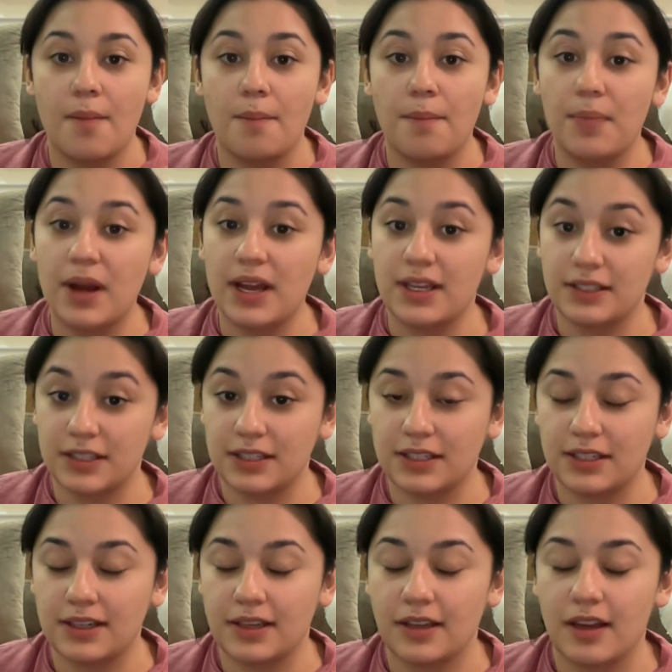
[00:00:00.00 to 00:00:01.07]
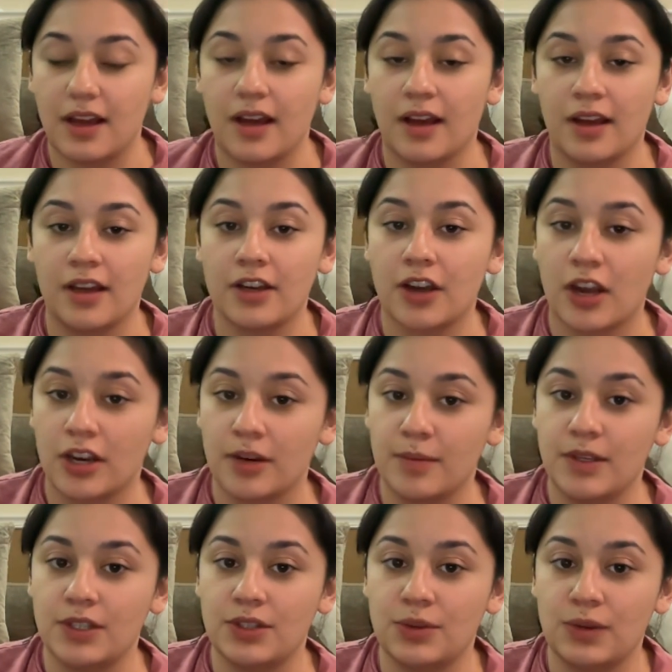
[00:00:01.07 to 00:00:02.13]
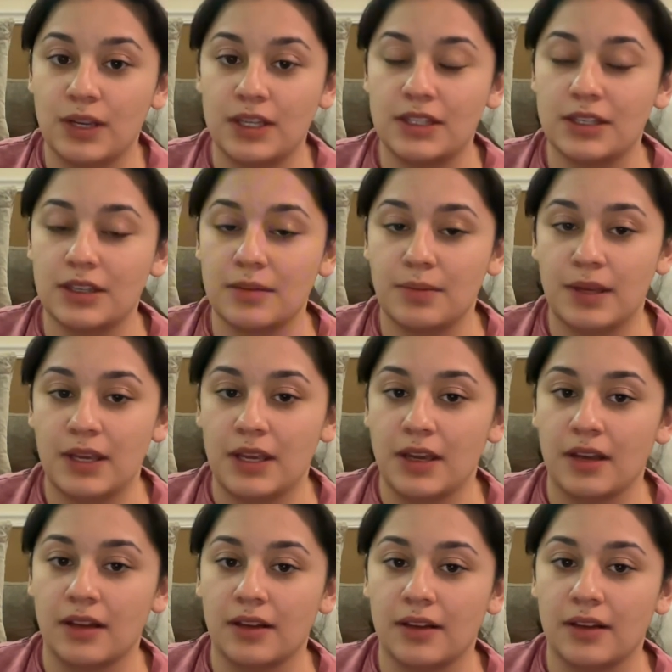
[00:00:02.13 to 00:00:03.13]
But economies do need to be